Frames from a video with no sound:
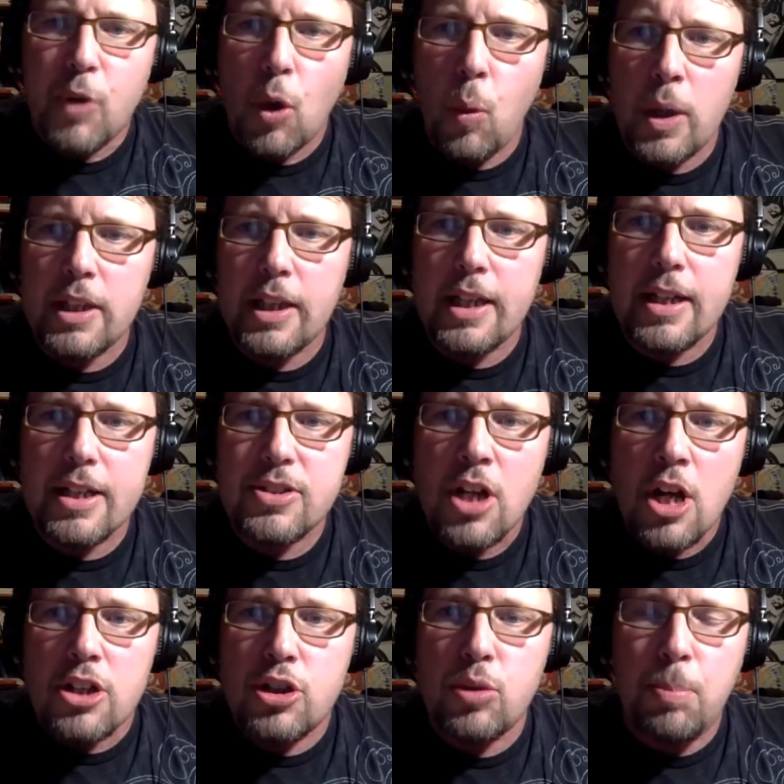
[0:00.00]
willingness
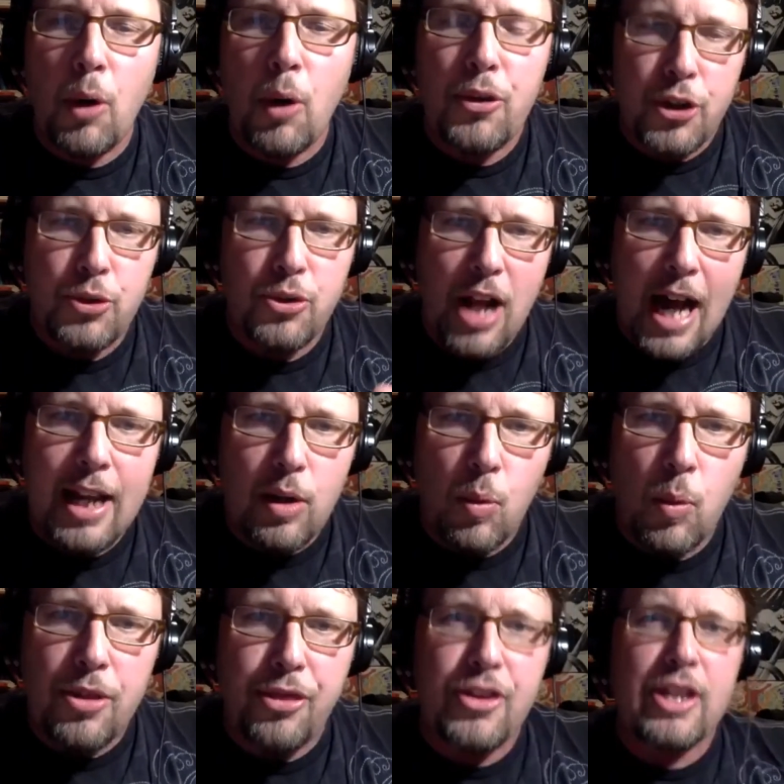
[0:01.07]
to both unite
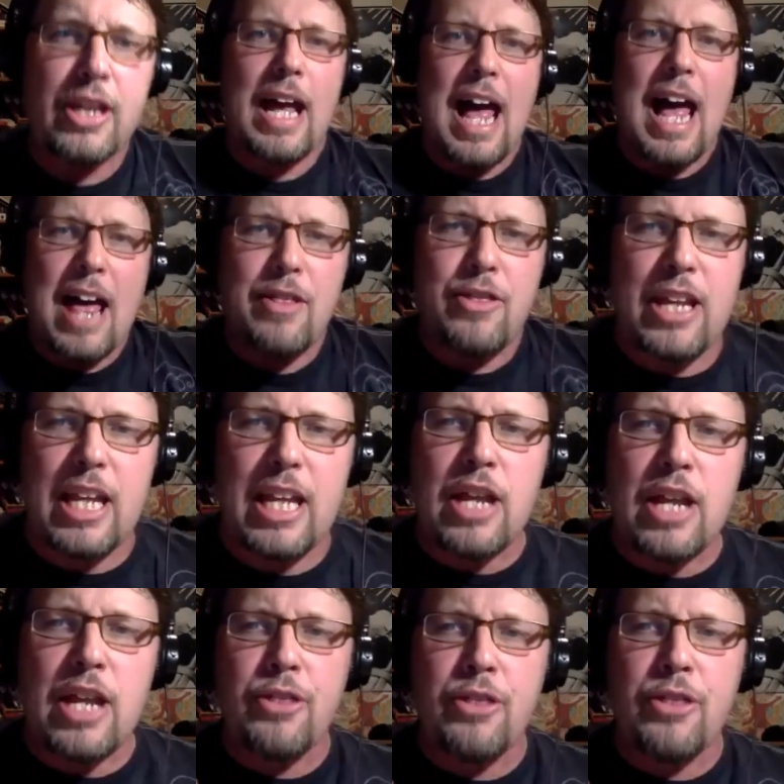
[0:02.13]
with the
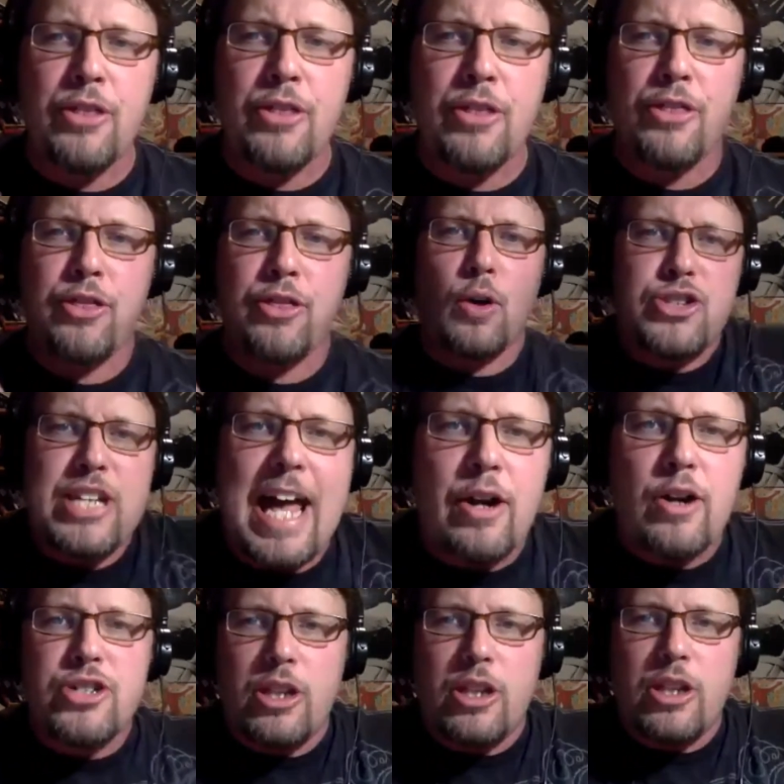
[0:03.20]
ethos, the energy that was
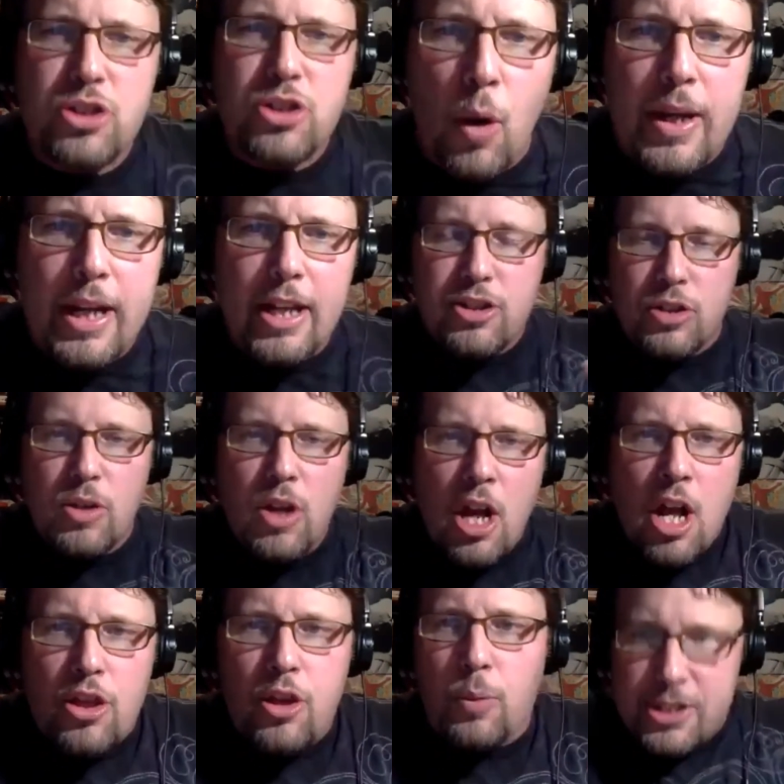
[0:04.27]
going into the
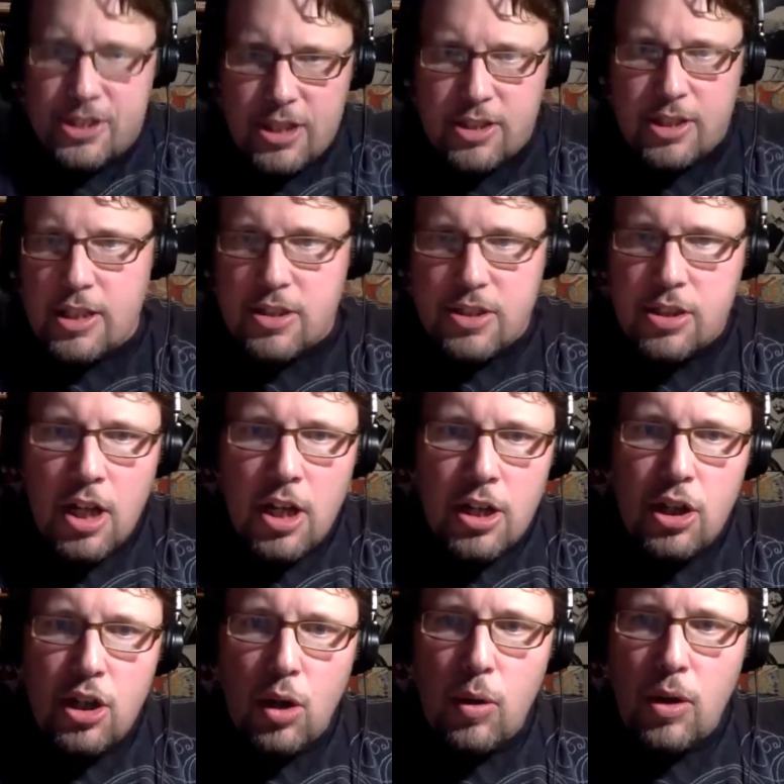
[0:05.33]
resistance, you
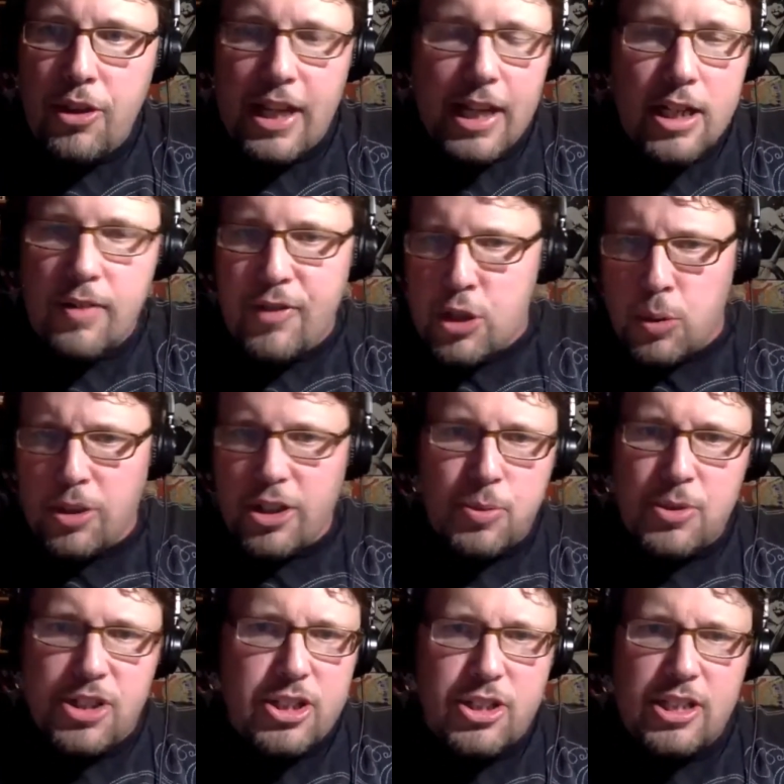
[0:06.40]
know, the individualist
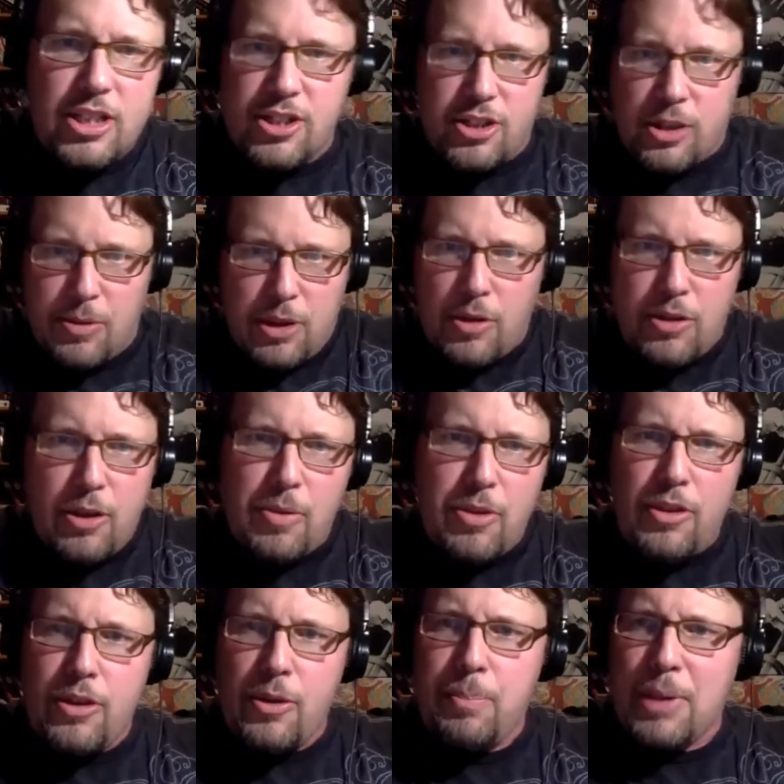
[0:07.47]
resistance, the
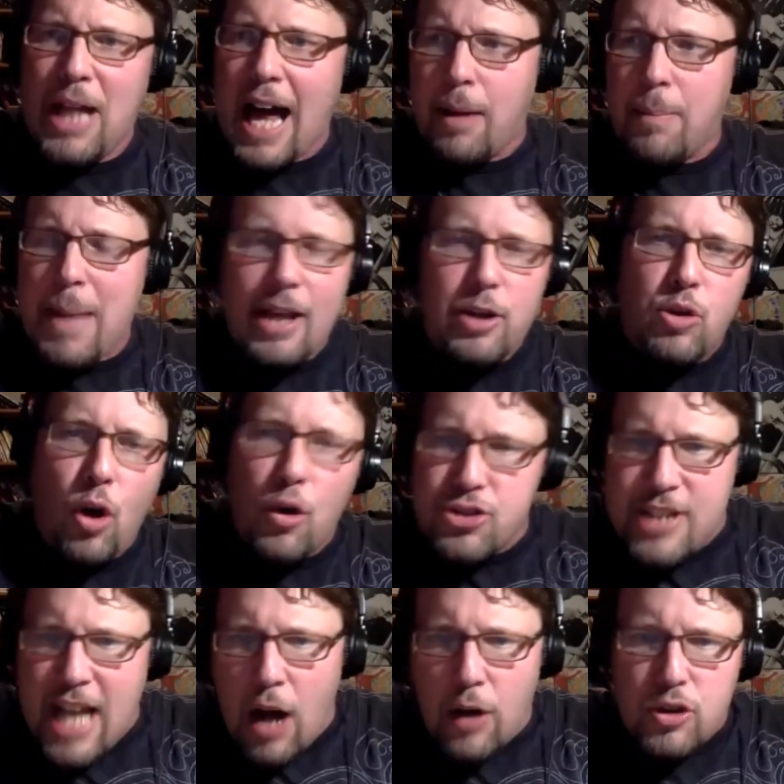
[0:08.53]
Black man who goes
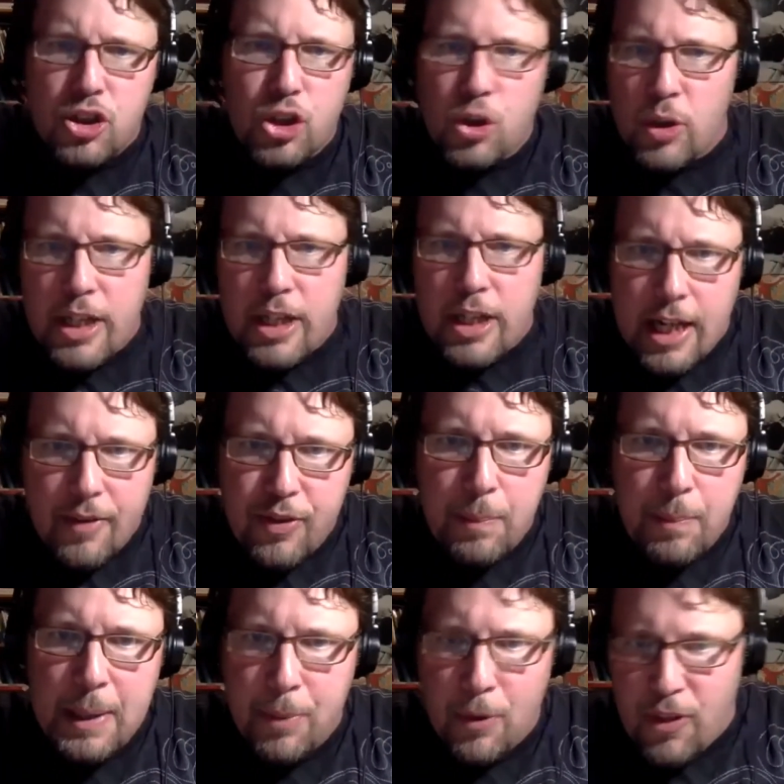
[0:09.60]
down shooting at the
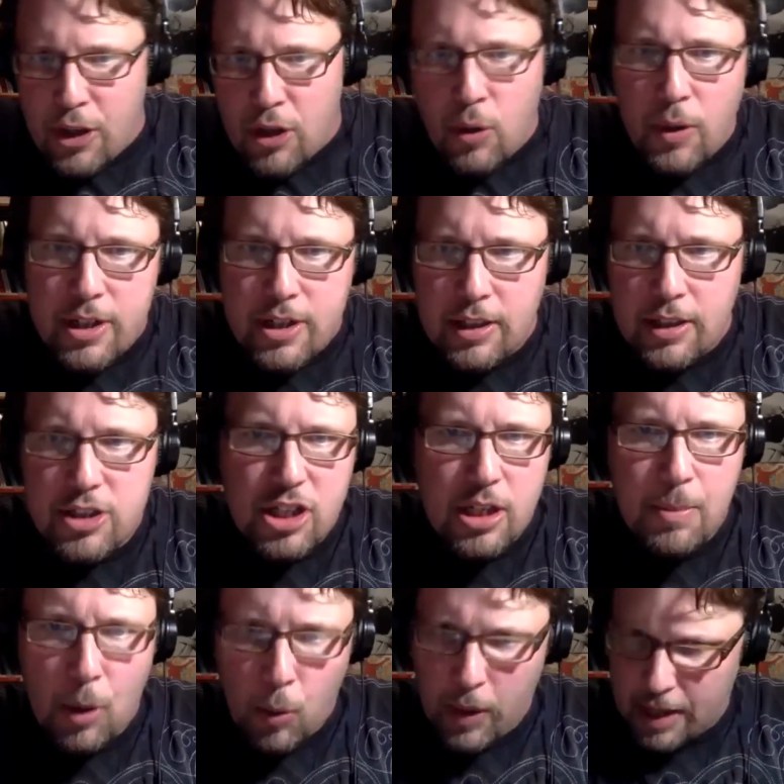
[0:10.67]
people that are going to lynch
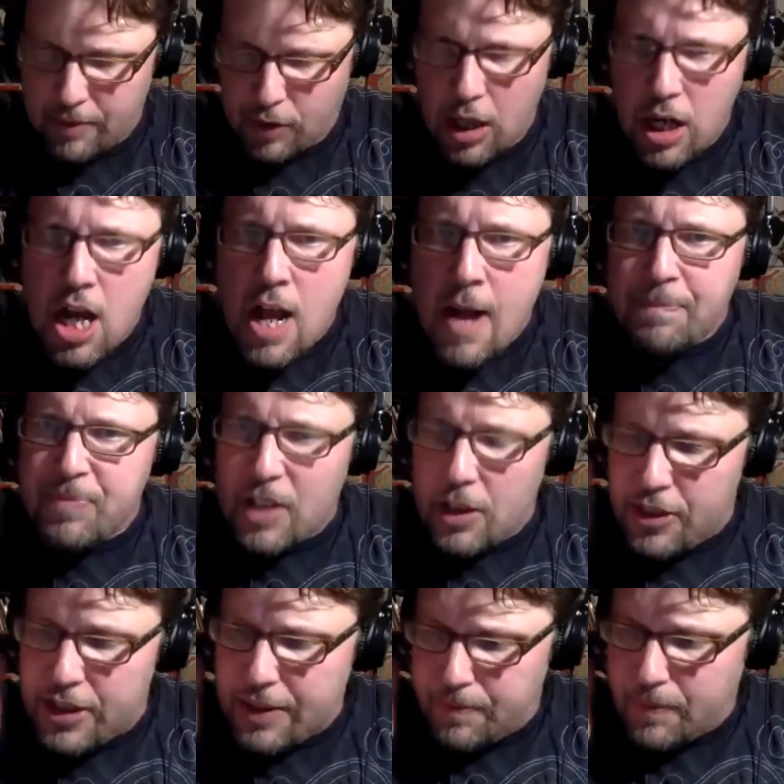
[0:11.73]
him or whatever,
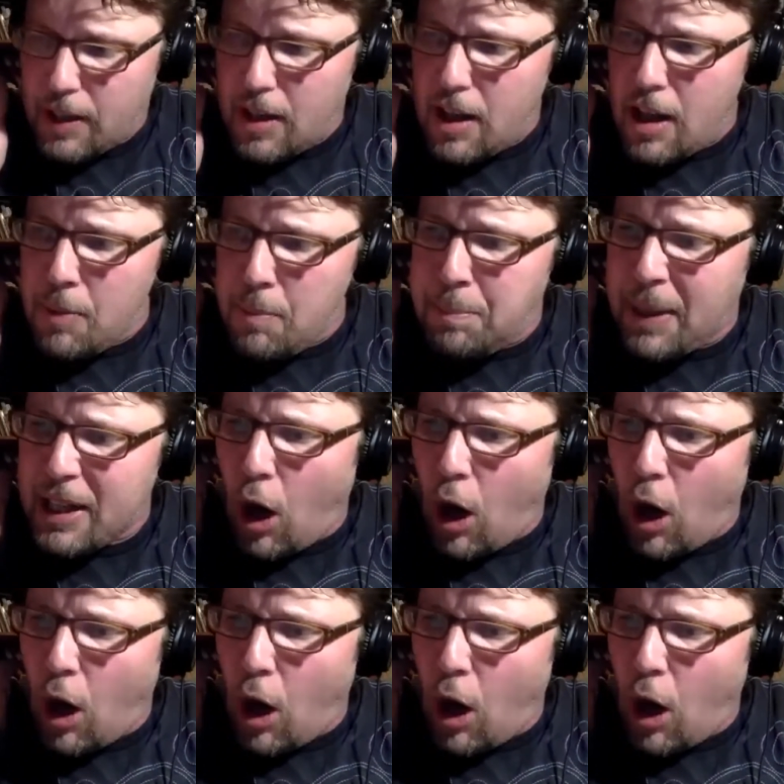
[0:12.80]
but